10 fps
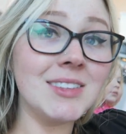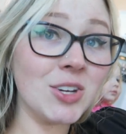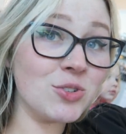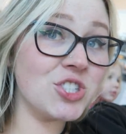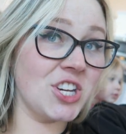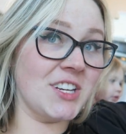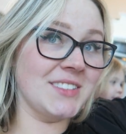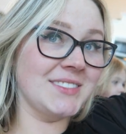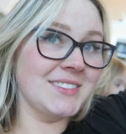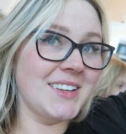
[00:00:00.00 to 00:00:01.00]

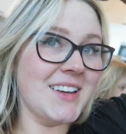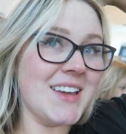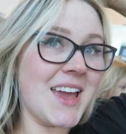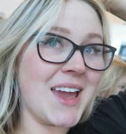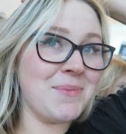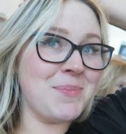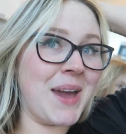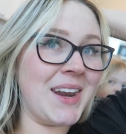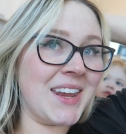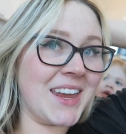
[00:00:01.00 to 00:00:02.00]
lotion and
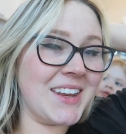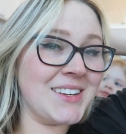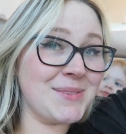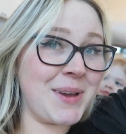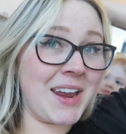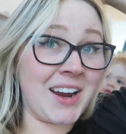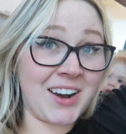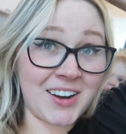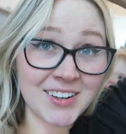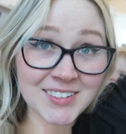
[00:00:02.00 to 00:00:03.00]
petting it into my
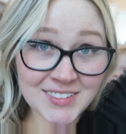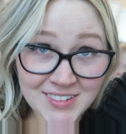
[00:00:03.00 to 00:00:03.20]
hair.